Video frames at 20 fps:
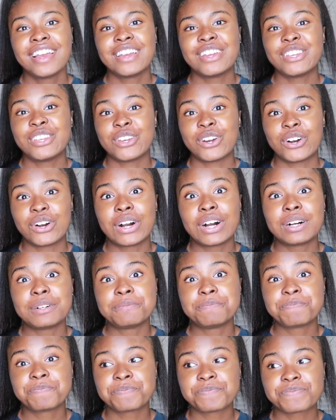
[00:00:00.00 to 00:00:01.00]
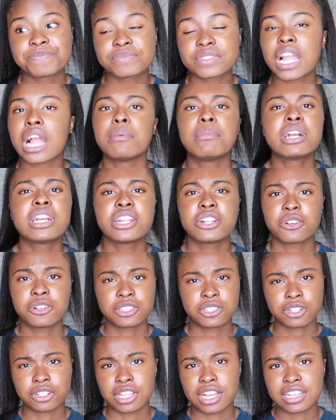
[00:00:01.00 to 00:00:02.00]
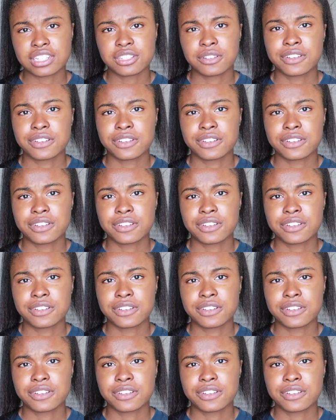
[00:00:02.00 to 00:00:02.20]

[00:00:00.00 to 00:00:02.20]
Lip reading: y'all, I'm already going through a lot,